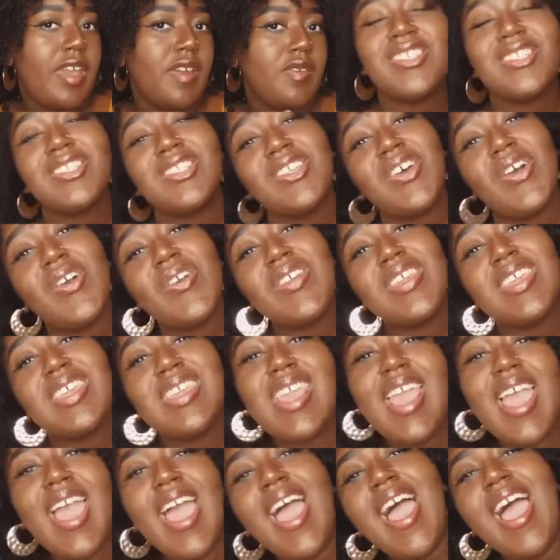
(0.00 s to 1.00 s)
So
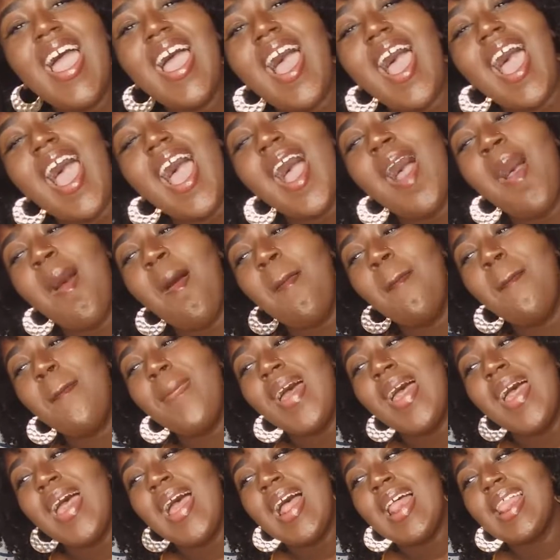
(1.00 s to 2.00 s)
yeah,
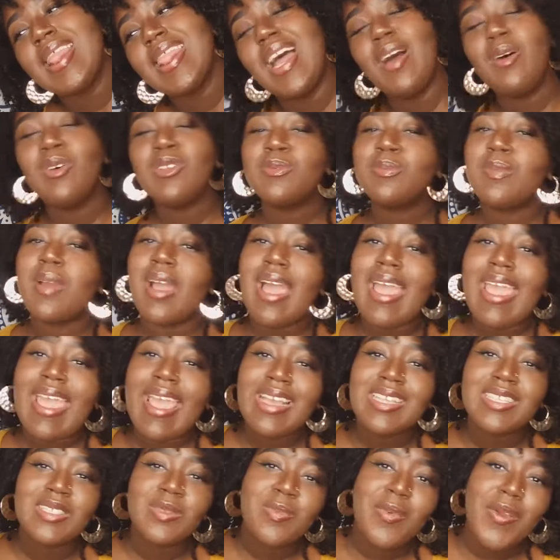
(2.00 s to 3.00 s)
that was my
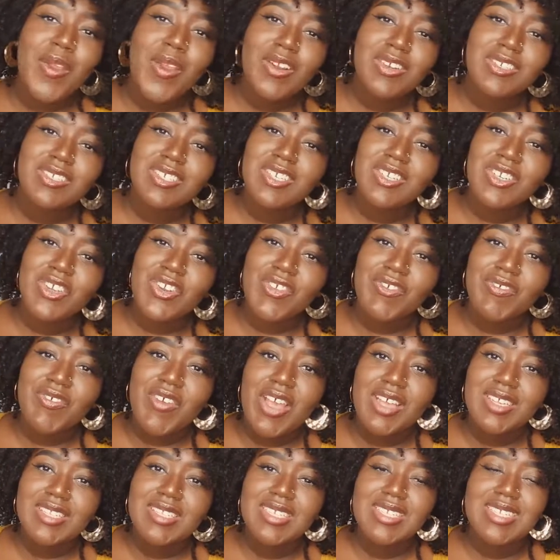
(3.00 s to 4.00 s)
experience in
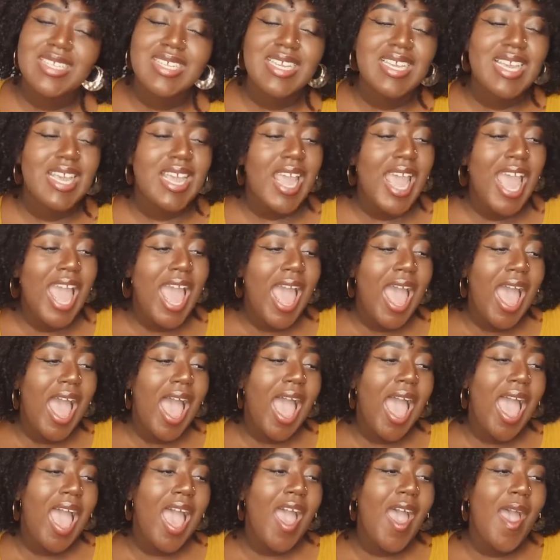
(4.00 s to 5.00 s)
university.
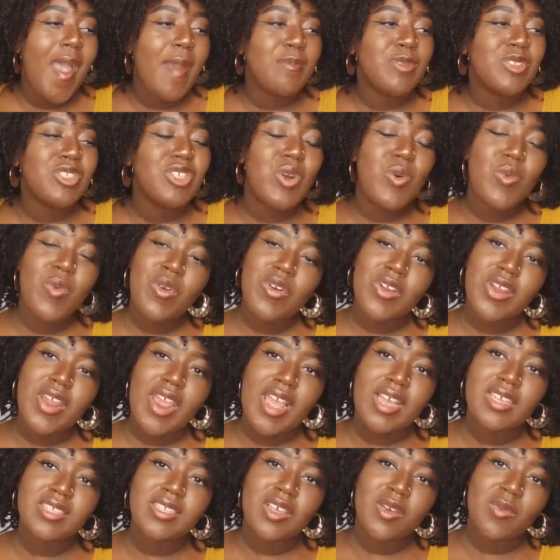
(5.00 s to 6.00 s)
Don't worry,
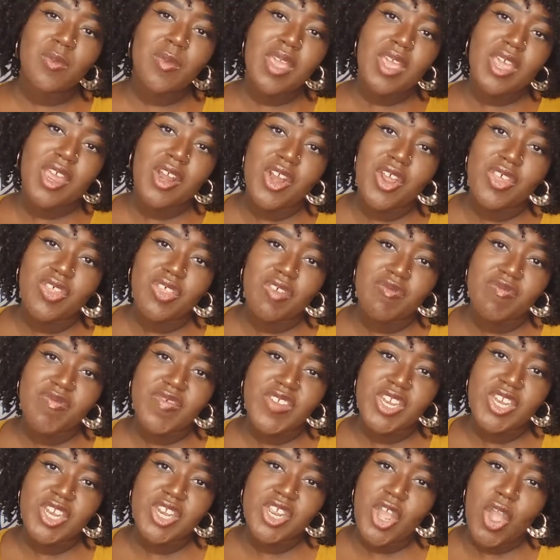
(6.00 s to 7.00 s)
guys, I'll make another
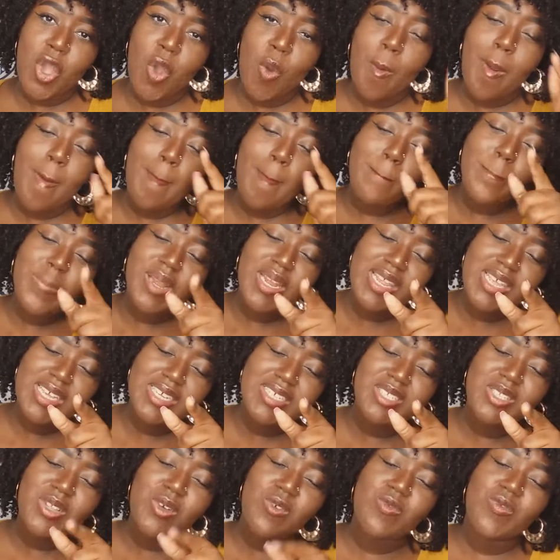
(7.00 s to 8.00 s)
video, and
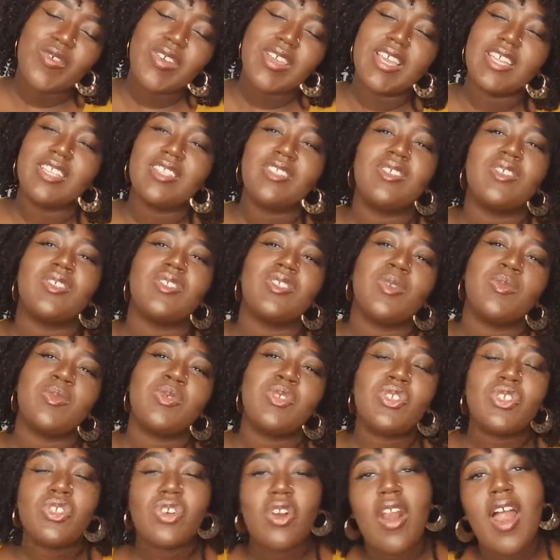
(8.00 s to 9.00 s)
please don't forget to
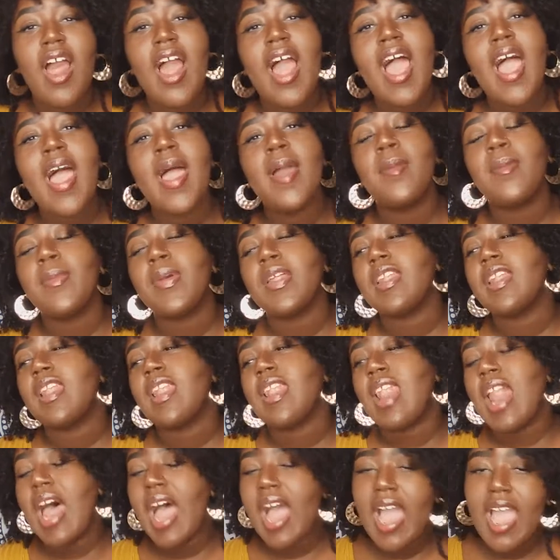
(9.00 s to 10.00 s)
subscribe
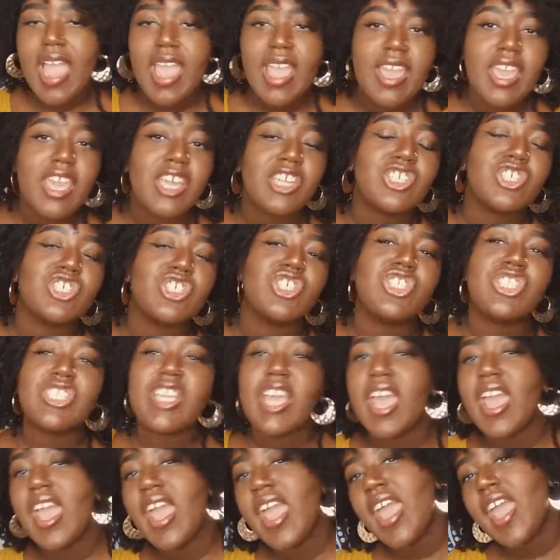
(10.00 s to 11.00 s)
and like and
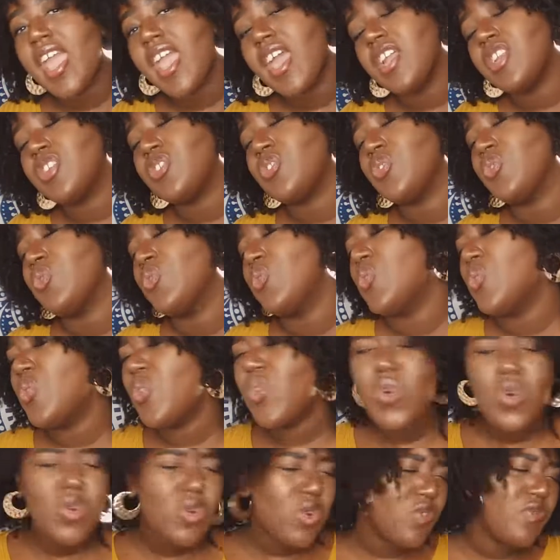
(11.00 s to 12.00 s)
share and do
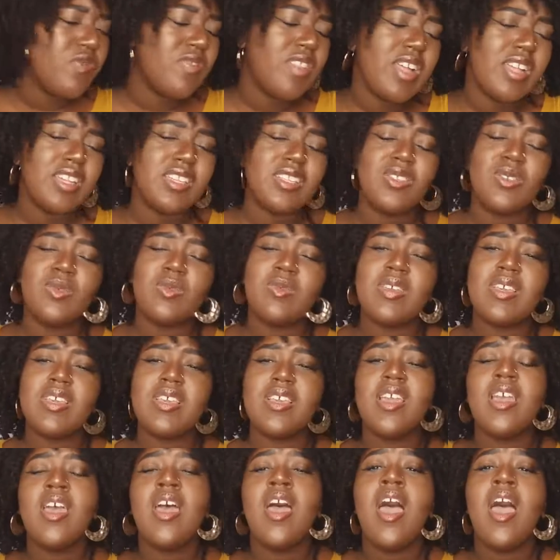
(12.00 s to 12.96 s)
all of that to me.